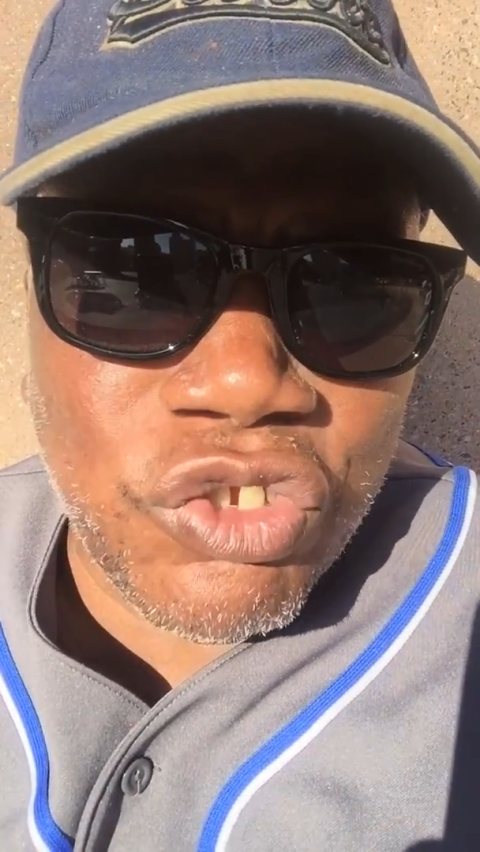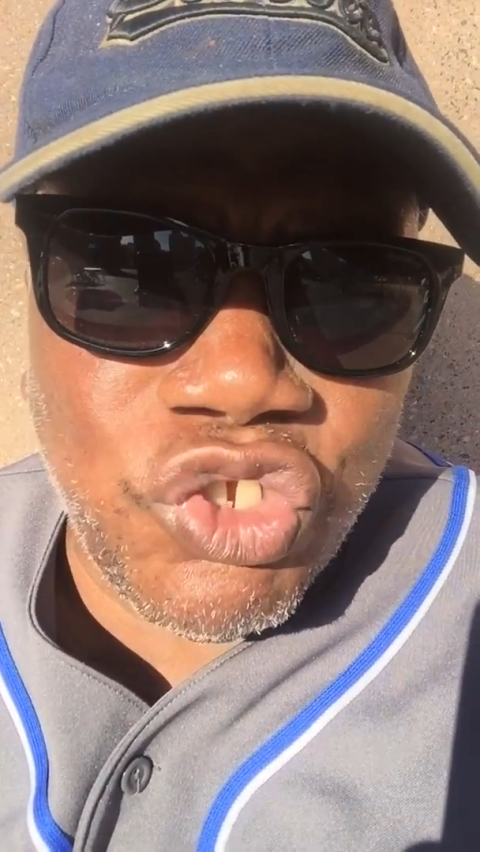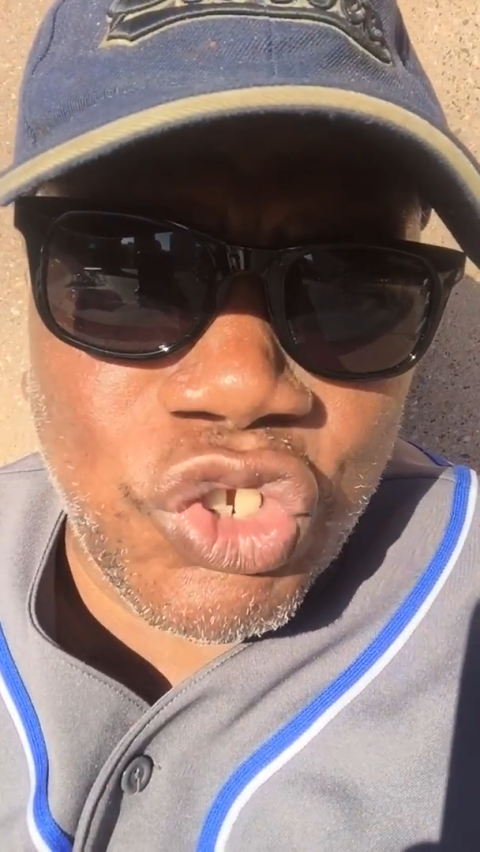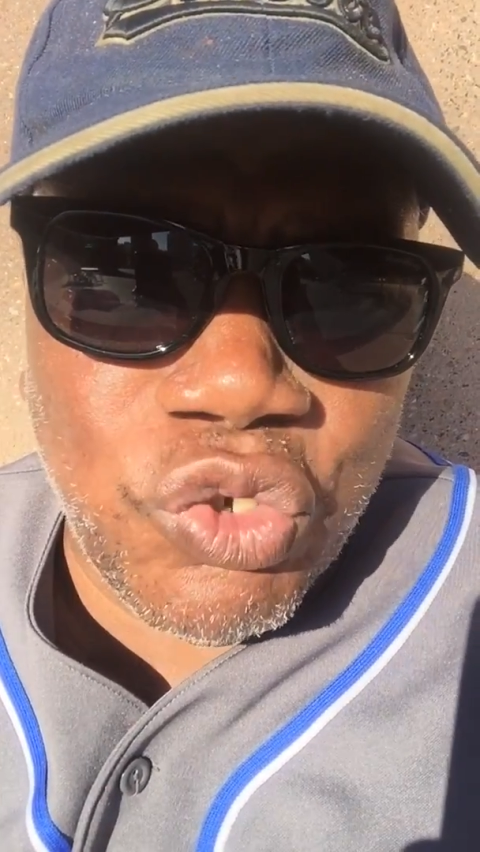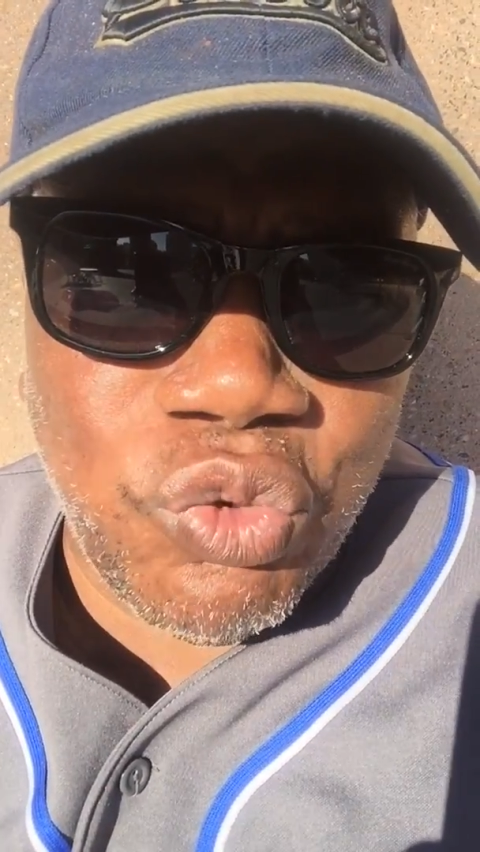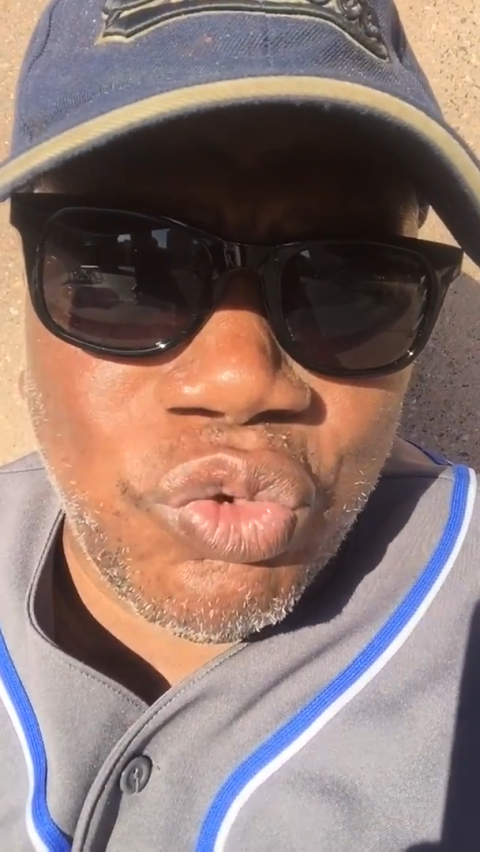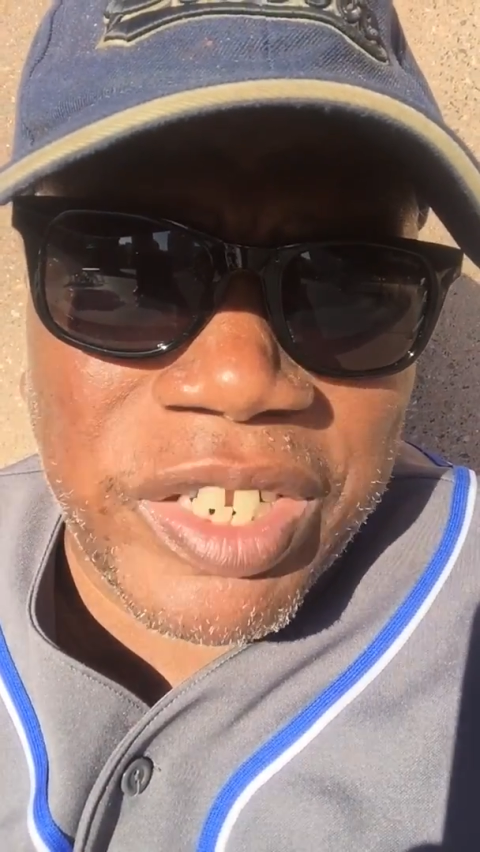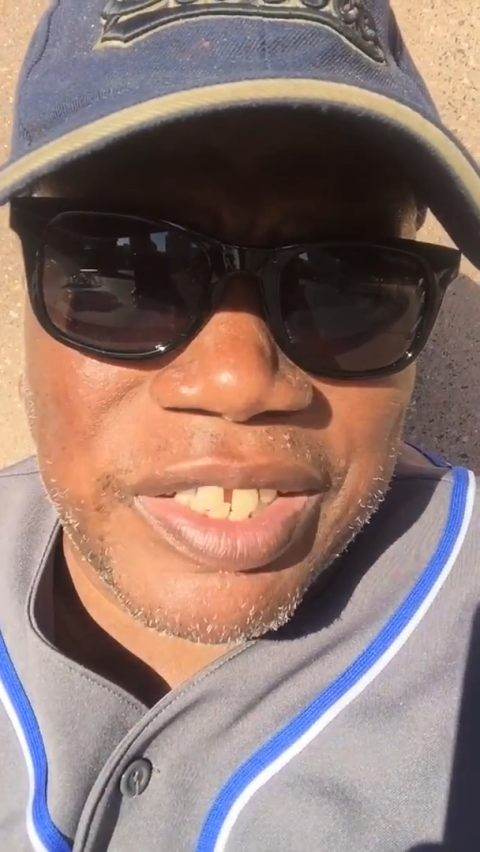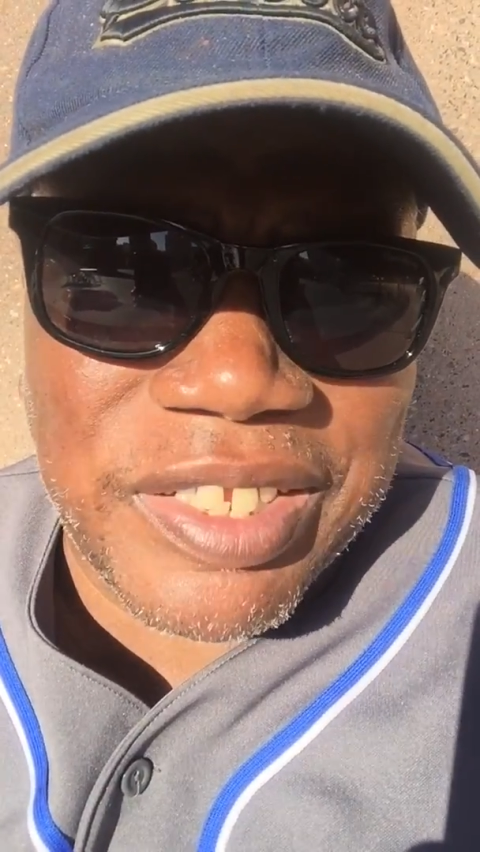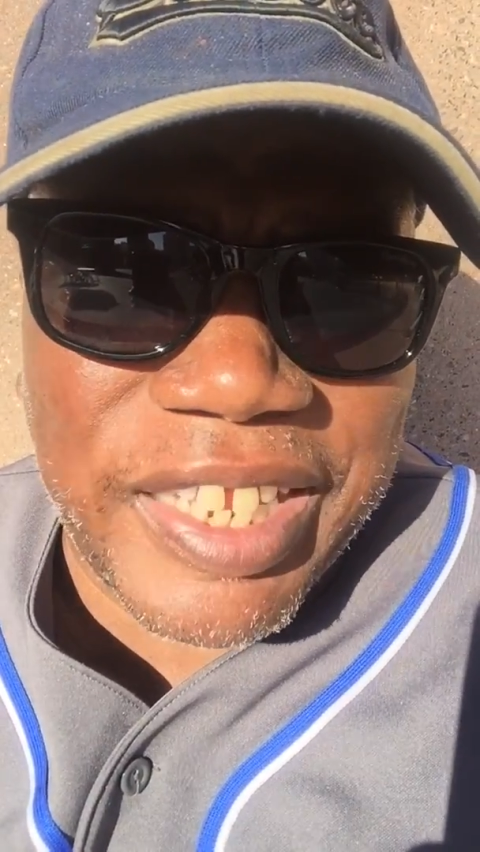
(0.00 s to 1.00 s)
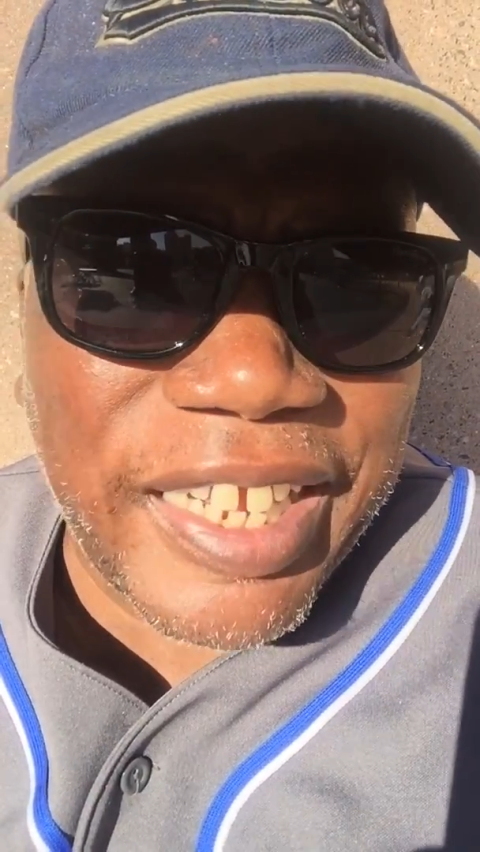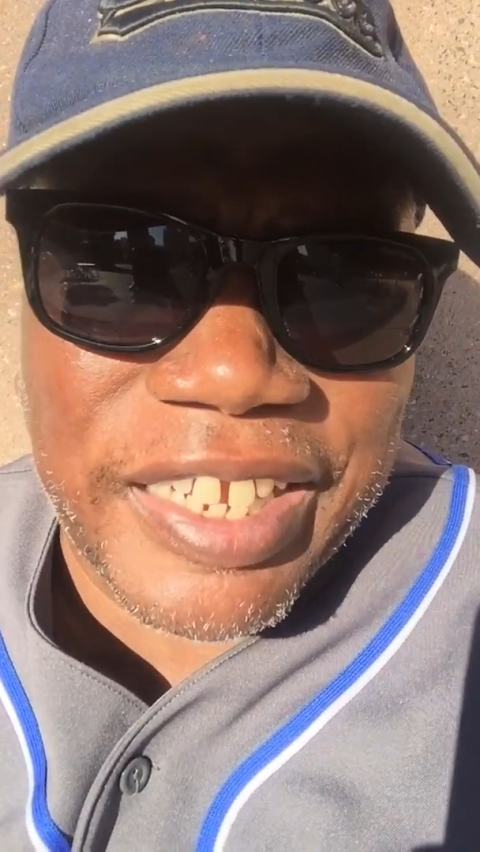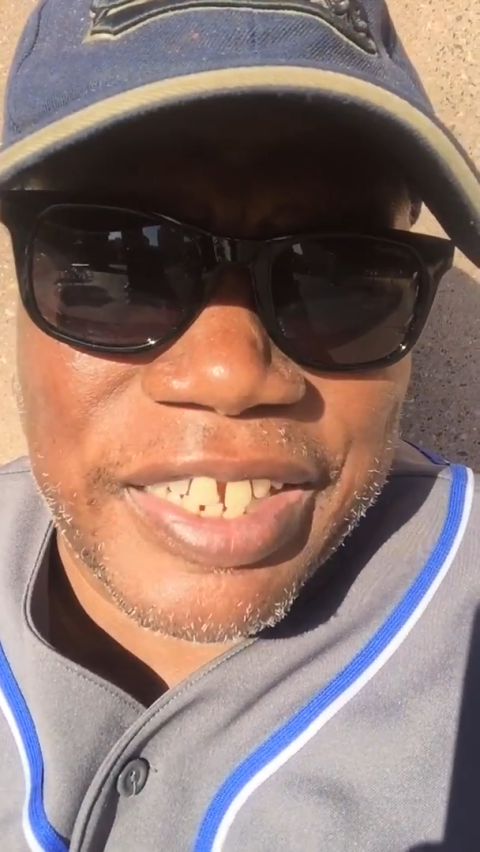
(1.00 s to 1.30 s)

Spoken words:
June 2nd